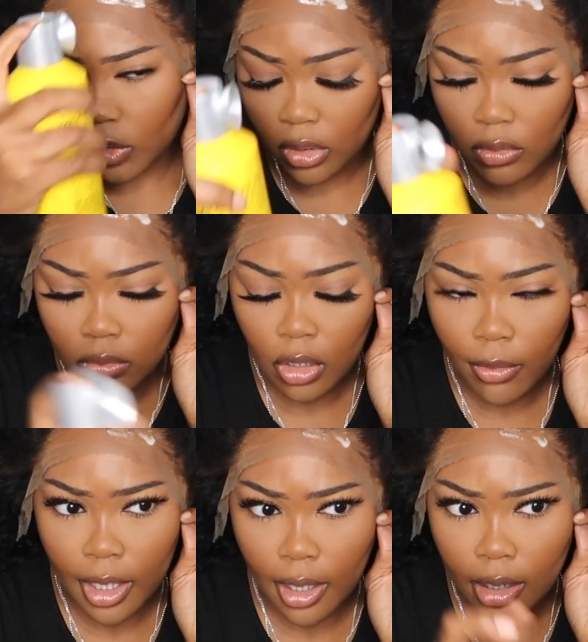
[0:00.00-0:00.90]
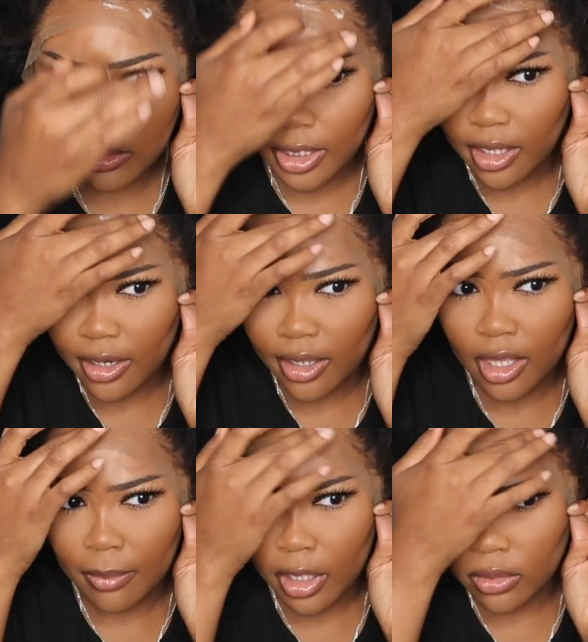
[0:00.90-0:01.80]
Oh, okay. I don't like how that
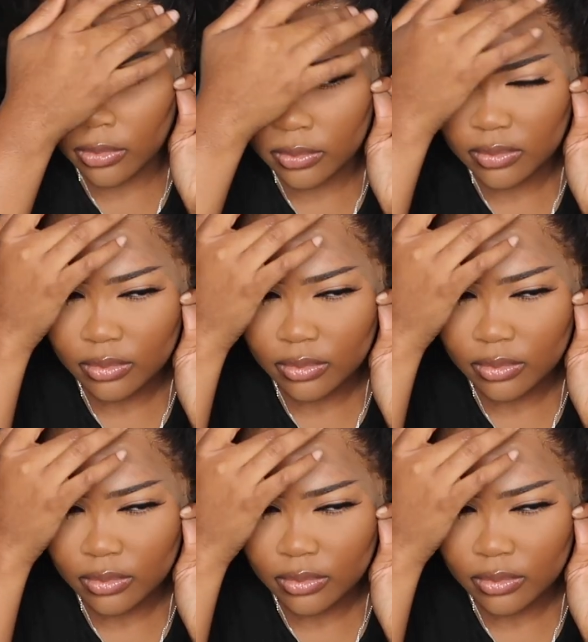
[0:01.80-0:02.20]
came out.